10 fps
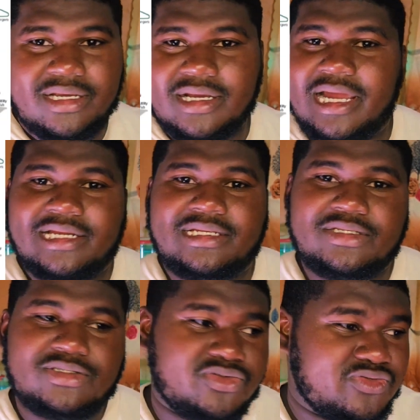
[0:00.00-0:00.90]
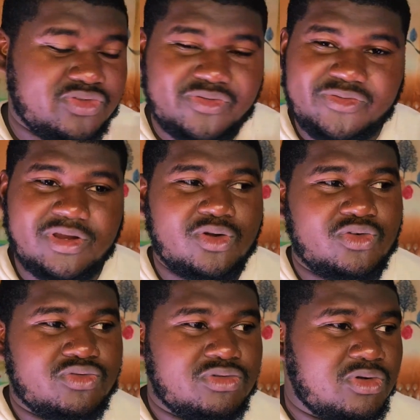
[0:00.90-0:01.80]
gardening stuff for
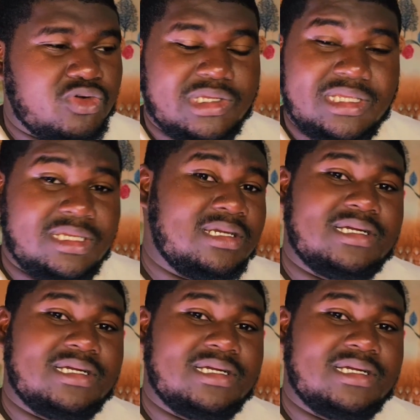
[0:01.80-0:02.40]
cooking,